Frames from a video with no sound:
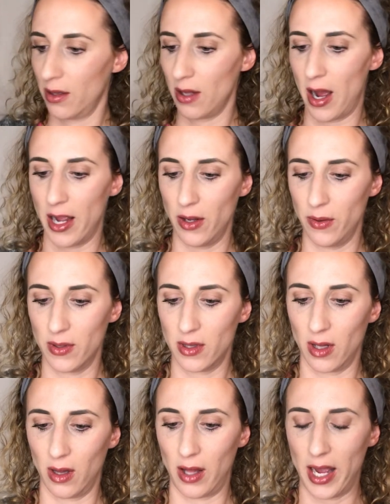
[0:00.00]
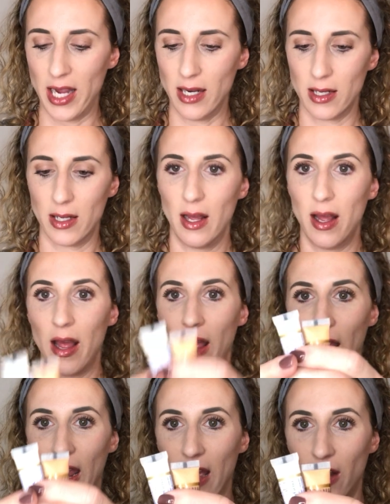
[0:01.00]
I use the light
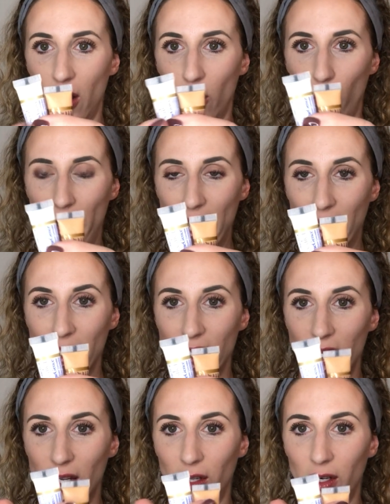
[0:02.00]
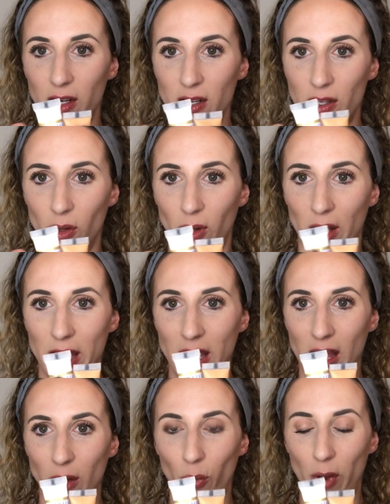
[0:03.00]
and our white concealer, so light
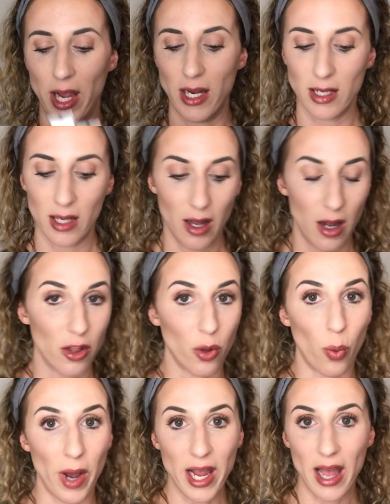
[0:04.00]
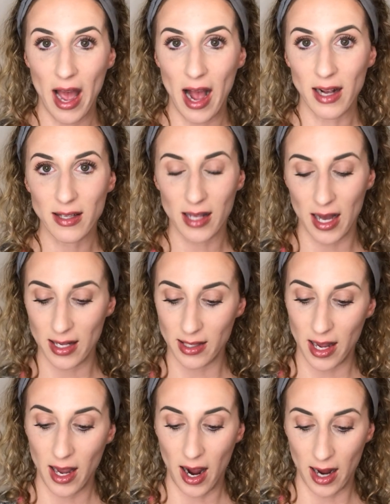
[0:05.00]
and white. The white acts as
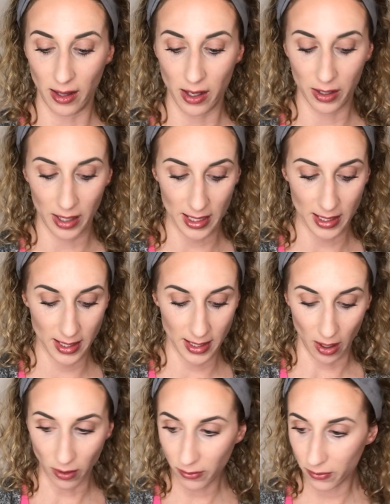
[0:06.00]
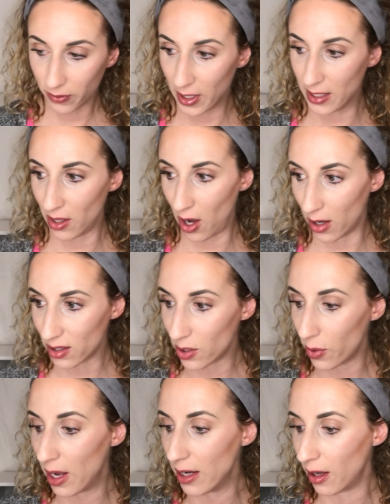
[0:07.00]
a highlighter itself. It's also
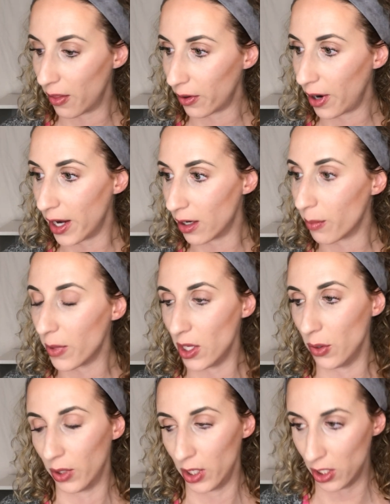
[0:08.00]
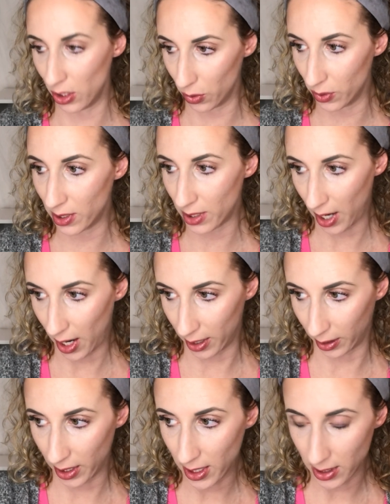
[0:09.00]
another item that you can use to
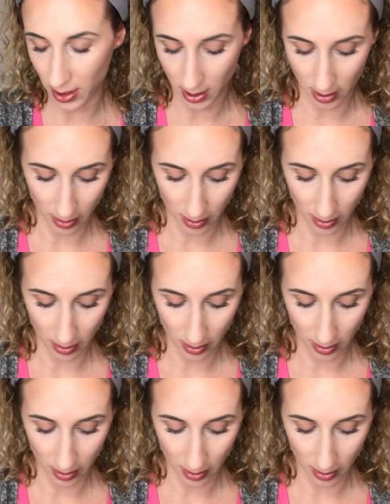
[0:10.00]
highlight.